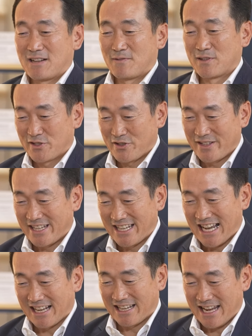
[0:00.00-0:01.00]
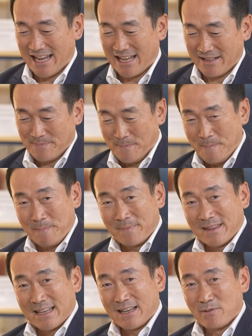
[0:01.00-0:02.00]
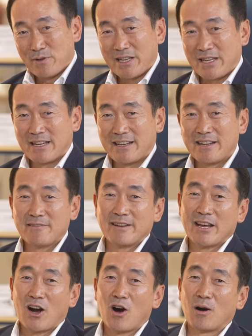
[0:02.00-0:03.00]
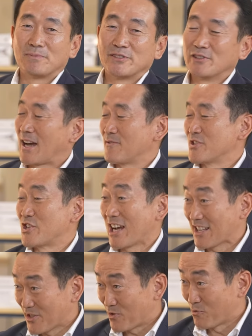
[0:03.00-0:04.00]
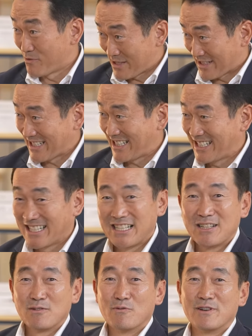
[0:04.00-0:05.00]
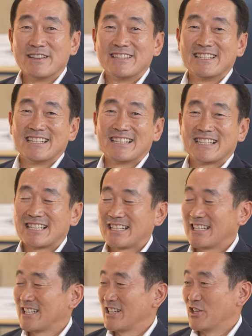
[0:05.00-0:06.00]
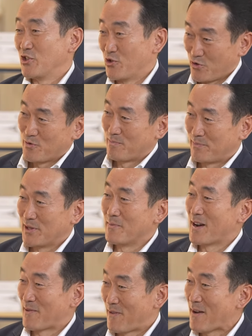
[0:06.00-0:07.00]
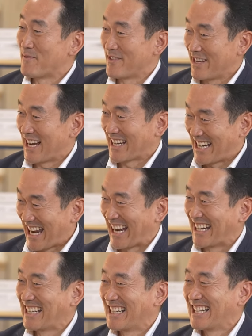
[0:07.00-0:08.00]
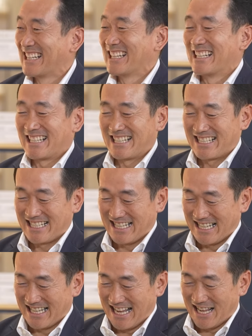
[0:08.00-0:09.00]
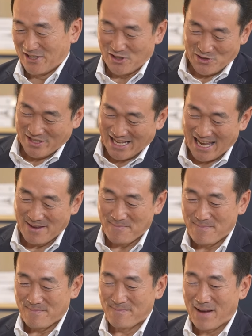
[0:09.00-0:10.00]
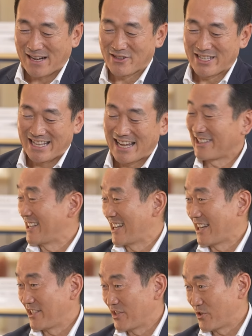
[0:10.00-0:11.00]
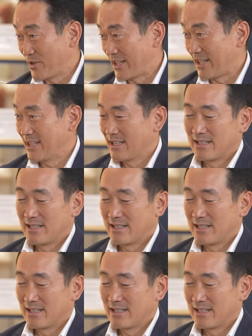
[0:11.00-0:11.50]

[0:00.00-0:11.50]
firstly, again, we really hope to have a chance to work with you, Budiman family, again. As you say, back in 1993,